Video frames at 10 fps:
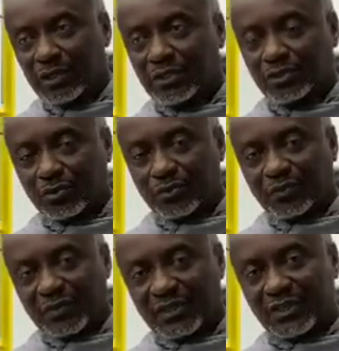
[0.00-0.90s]
So
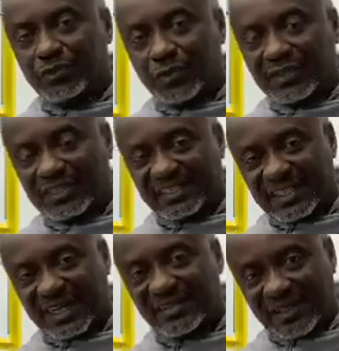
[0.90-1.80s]
we need to
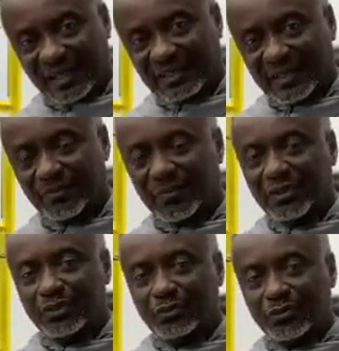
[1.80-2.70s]
understand that, and we
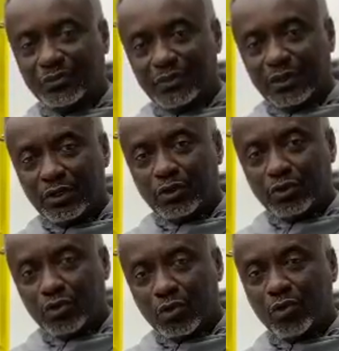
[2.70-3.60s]
need to
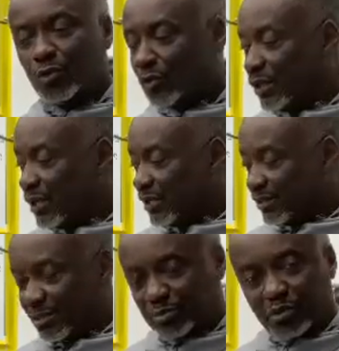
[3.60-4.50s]
know
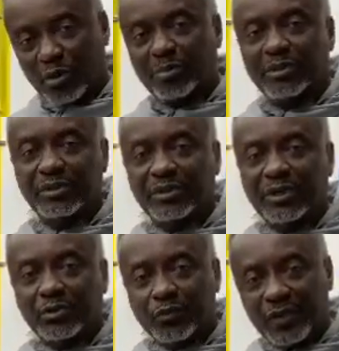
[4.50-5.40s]
the proper
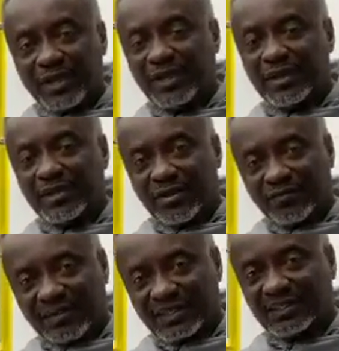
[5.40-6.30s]
way
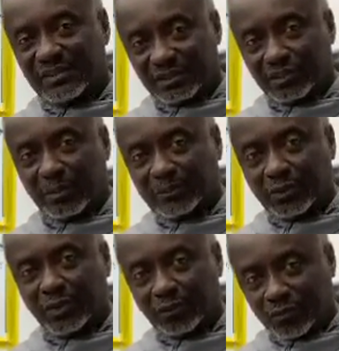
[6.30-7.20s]
of getting the job
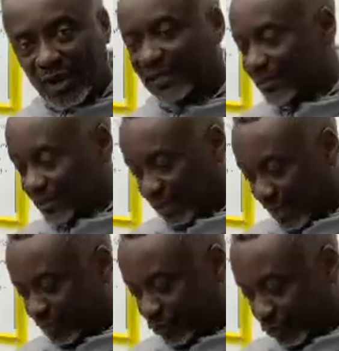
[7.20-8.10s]
done right.
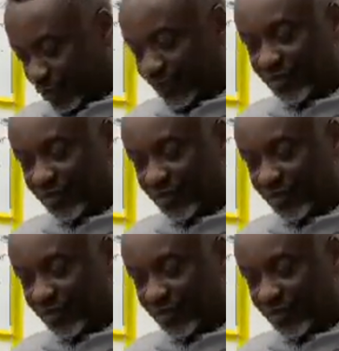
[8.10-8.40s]
I'm sure